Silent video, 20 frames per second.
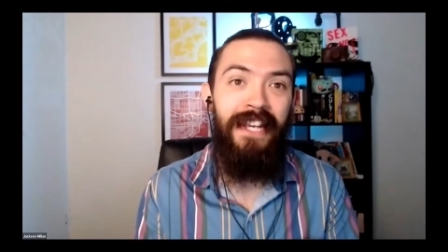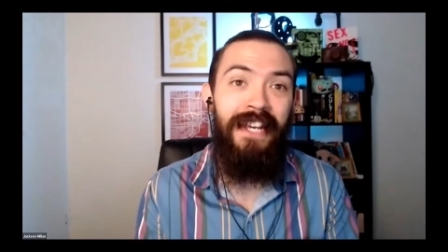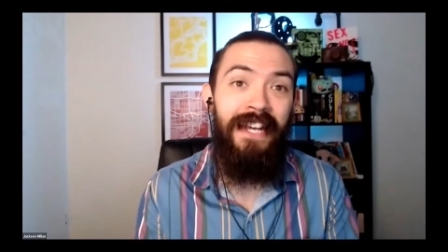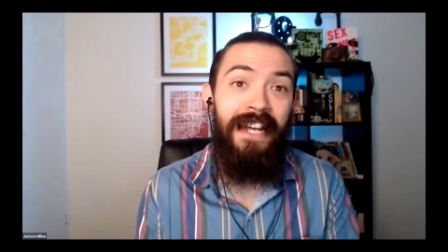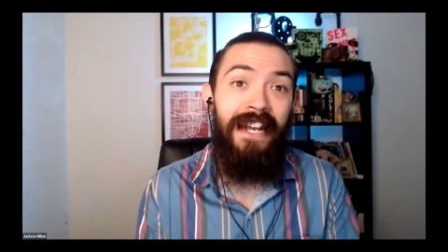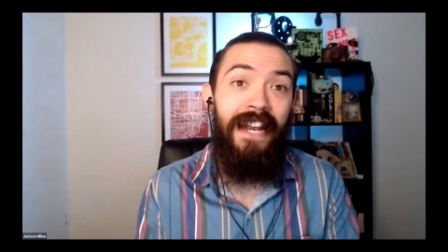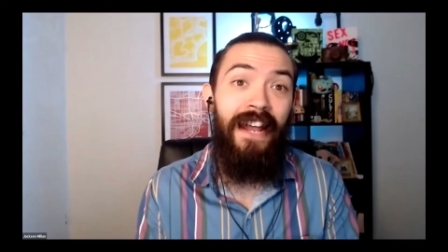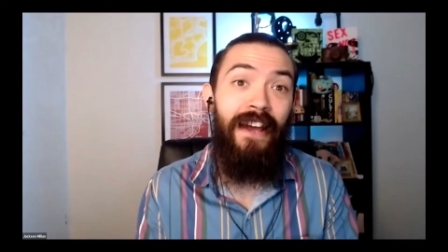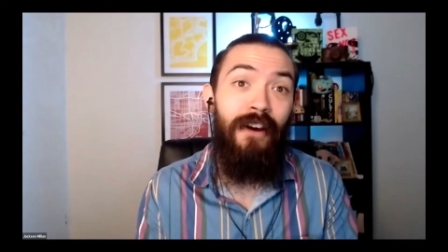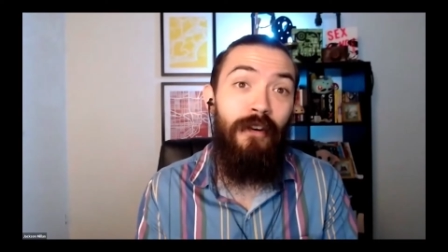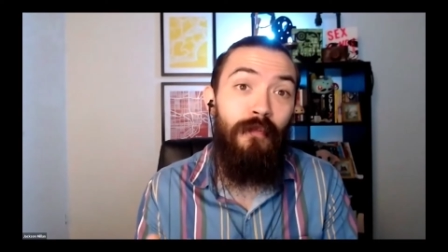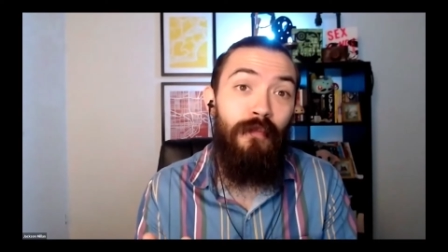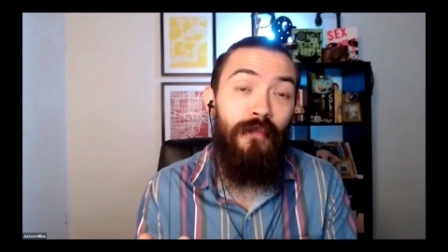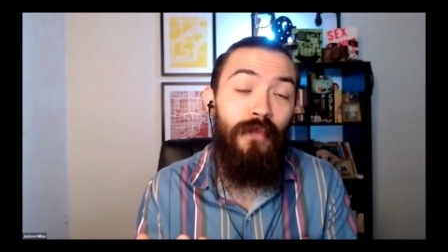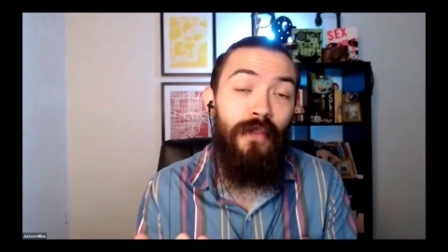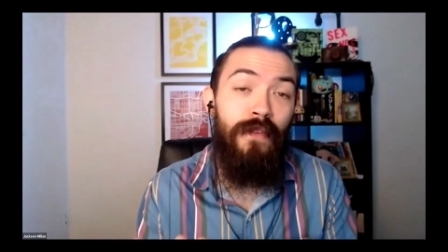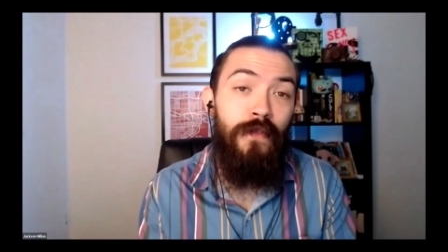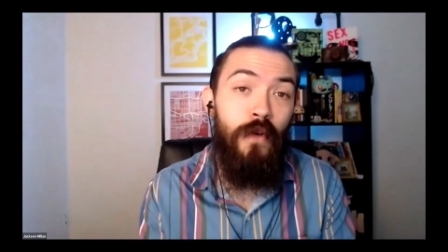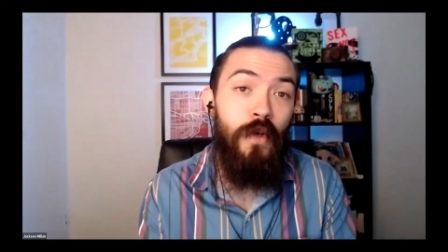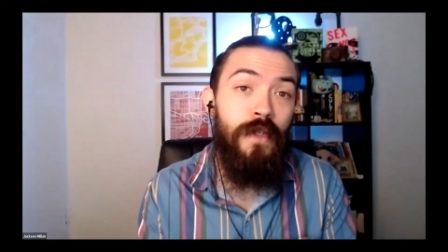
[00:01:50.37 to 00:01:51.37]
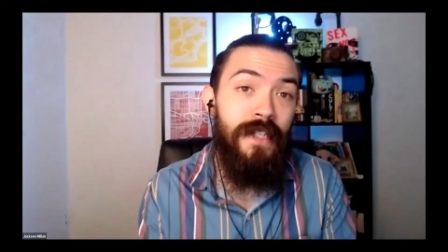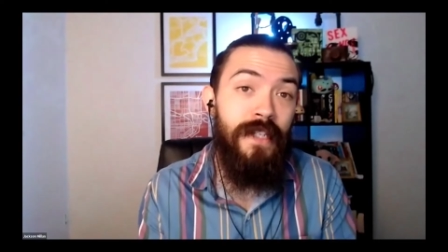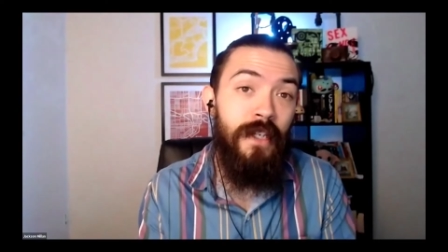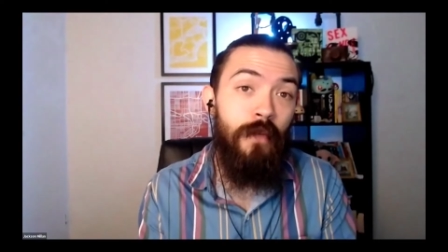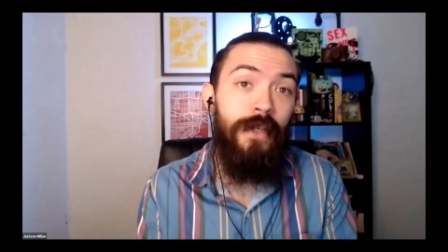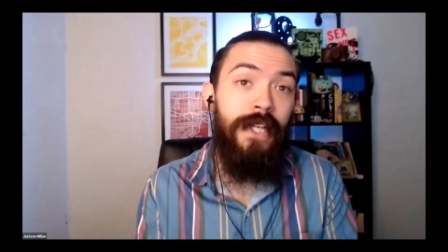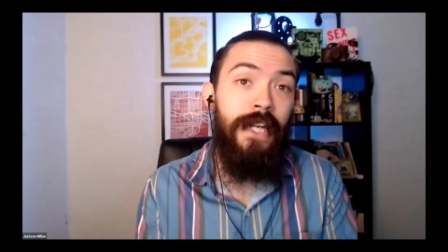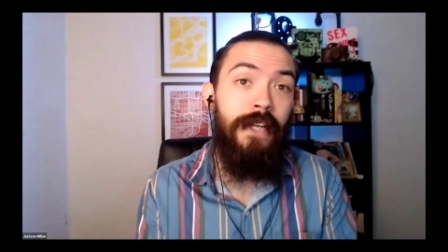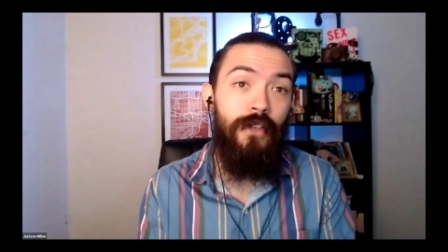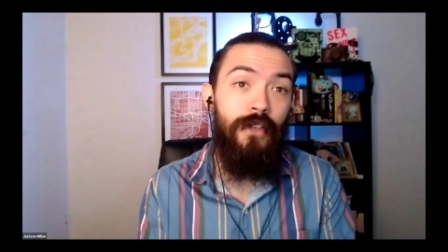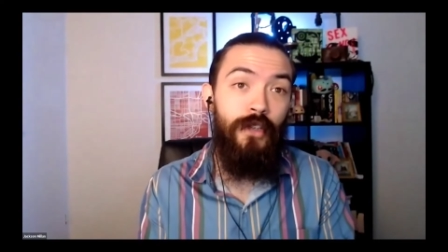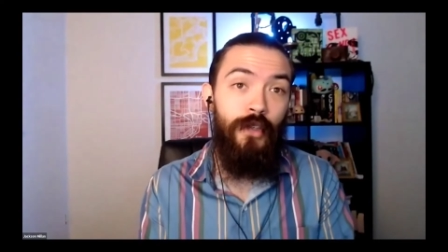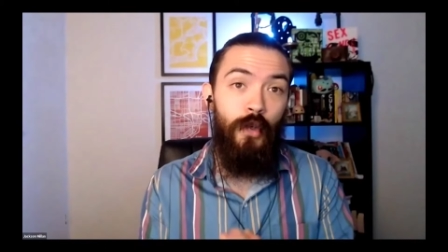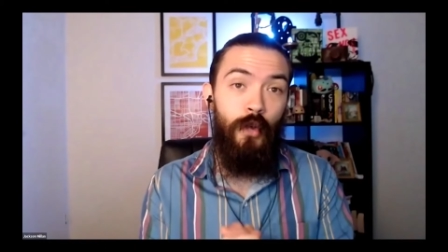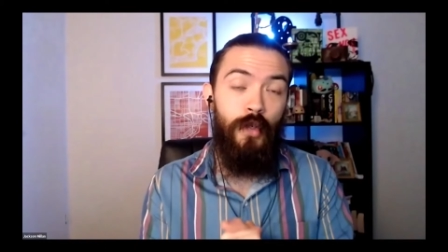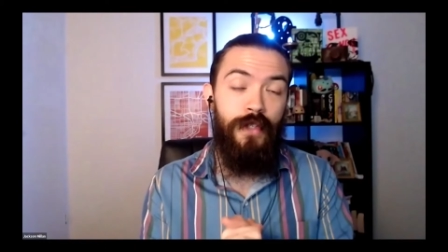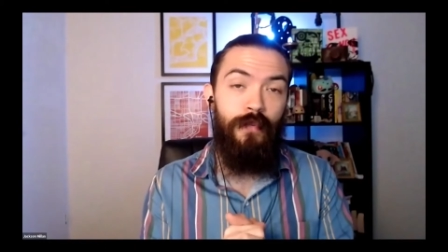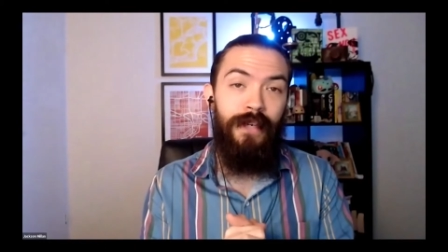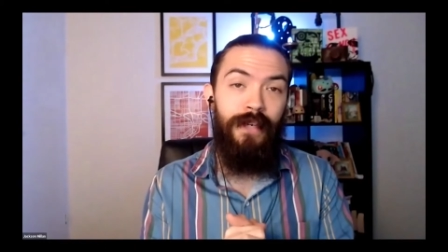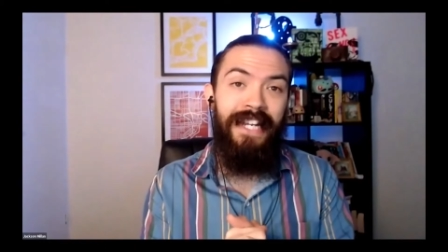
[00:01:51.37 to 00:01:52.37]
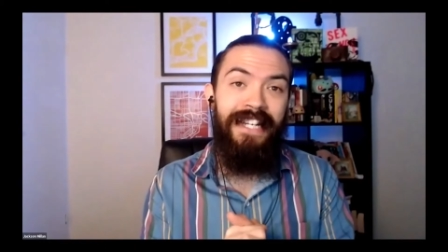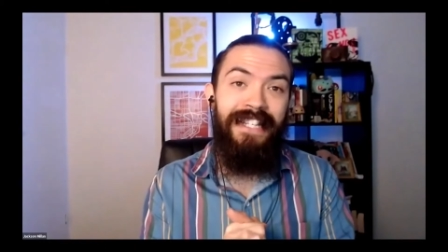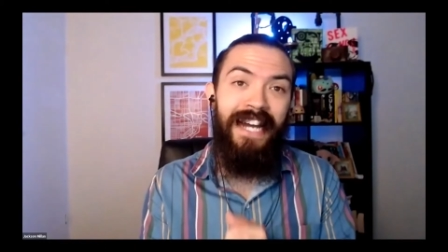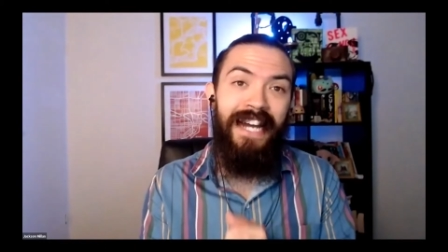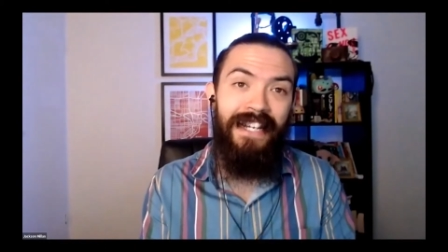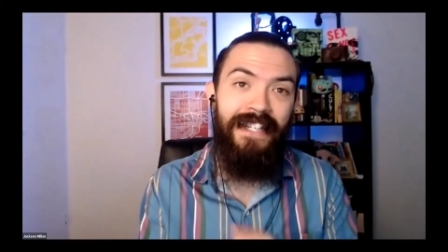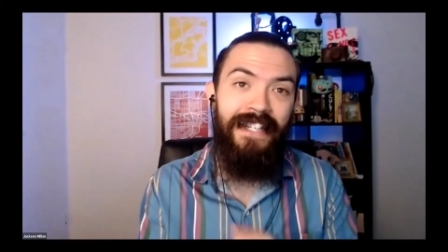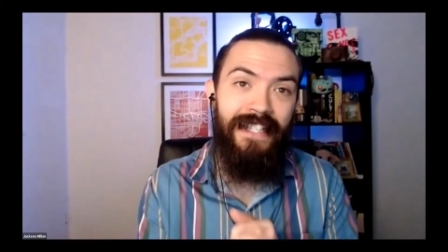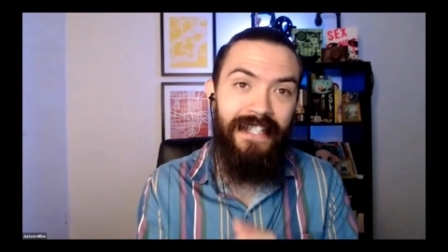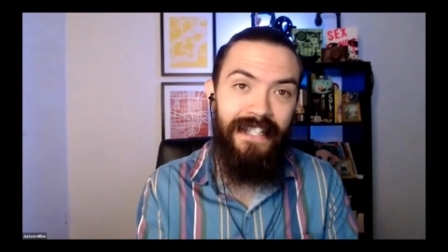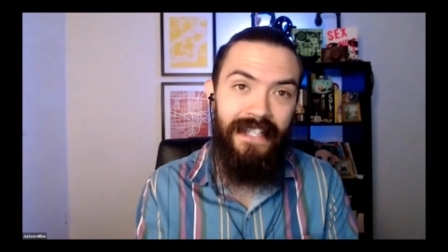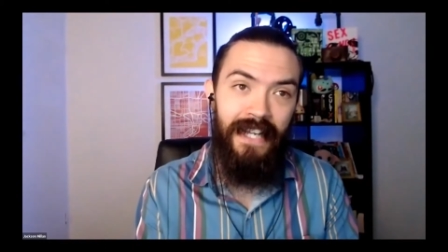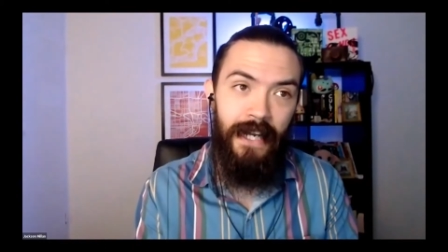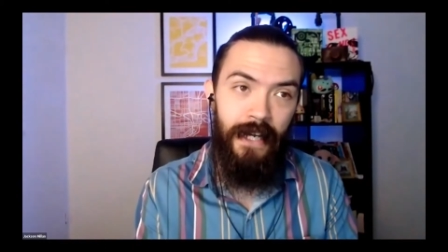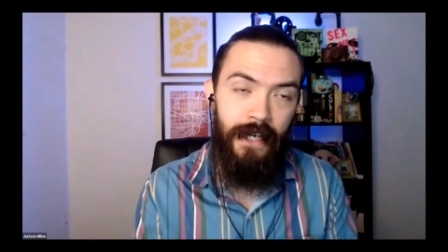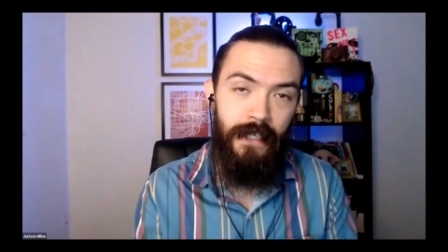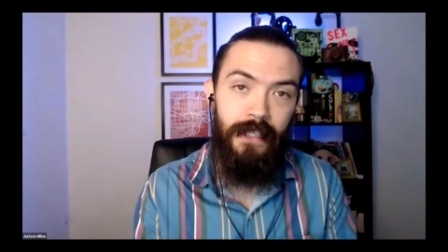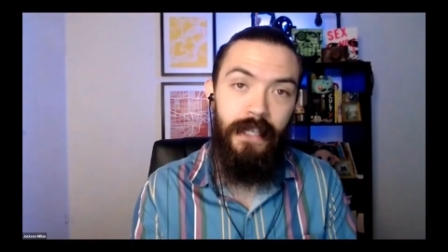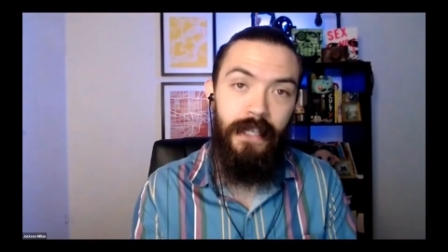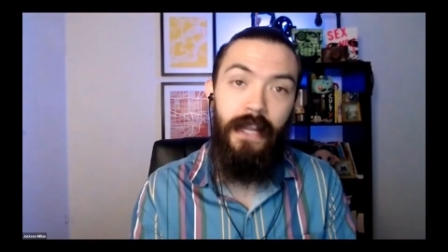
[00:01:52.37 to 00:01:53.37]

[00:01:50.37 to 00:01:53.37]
Now, the first thing we need to do is we need to understand